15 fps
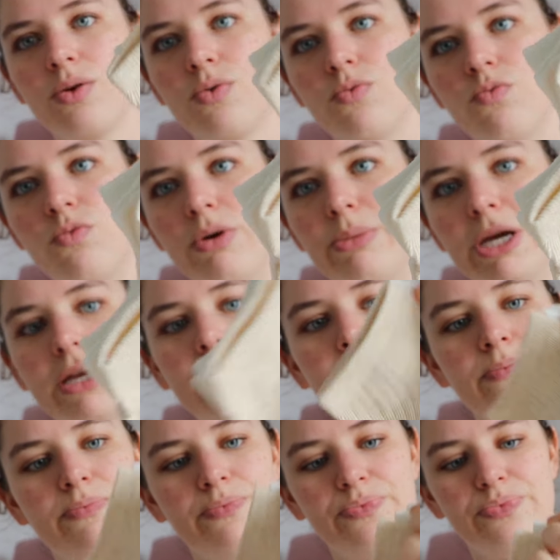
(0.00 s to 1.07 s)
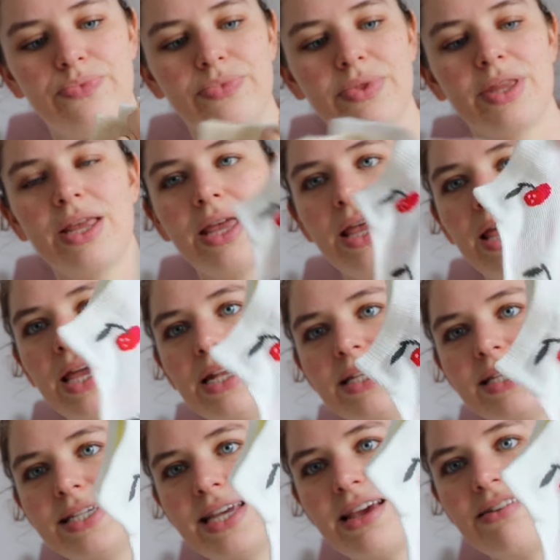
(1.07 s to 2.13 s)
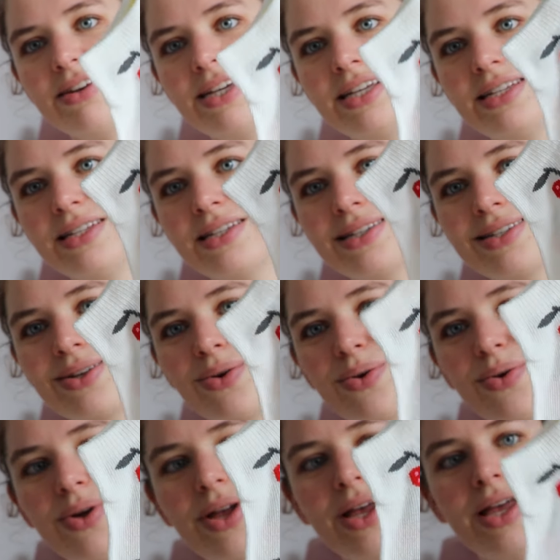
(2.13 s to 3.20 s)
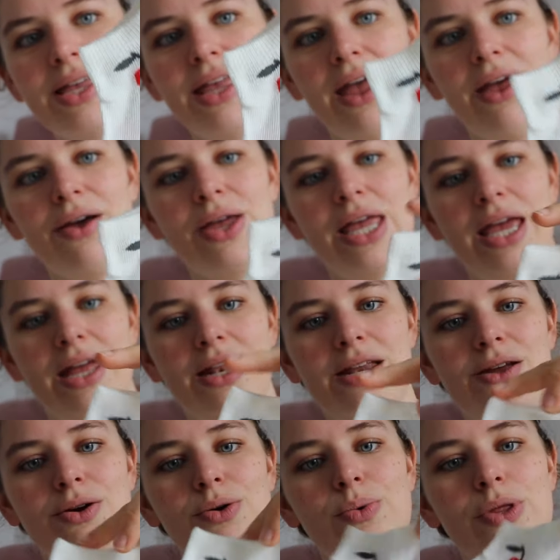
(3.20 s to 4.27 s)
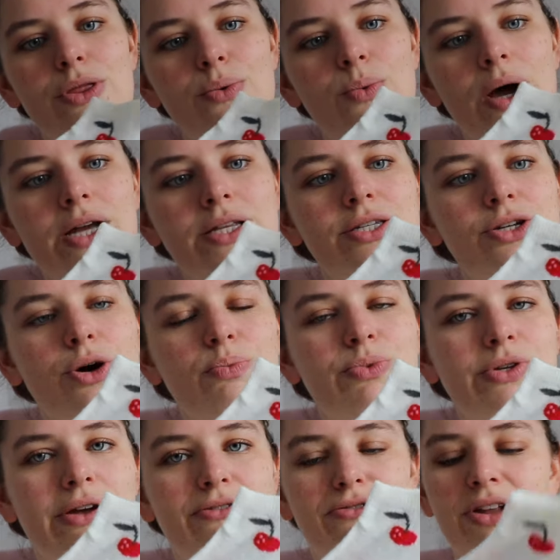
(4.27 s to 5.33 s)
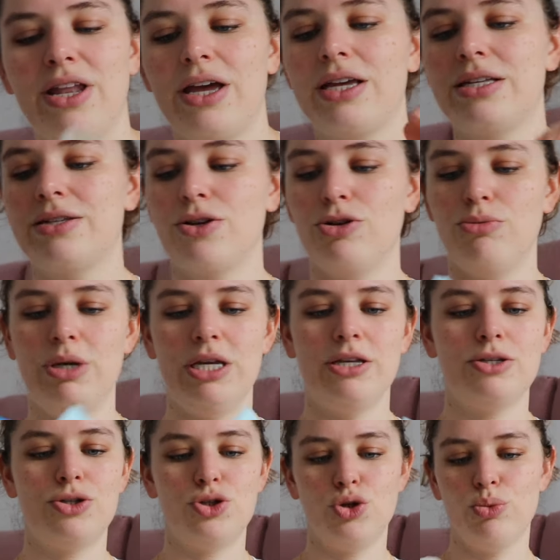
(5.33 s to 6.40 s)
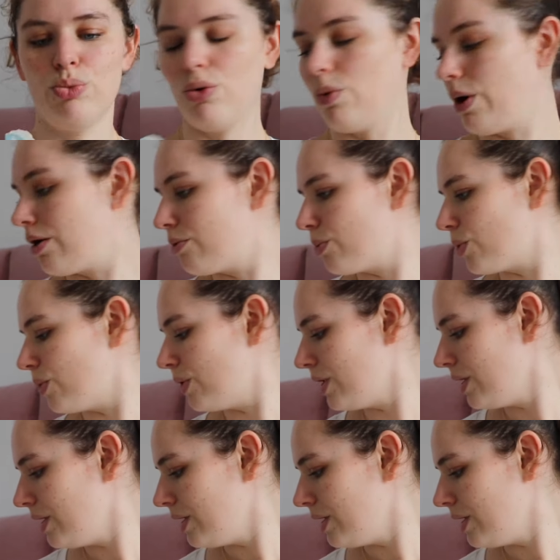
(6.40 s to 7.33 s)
Ribbing, and cherries. So yeah, again with the white top, so I feel like it's going to be super wearable.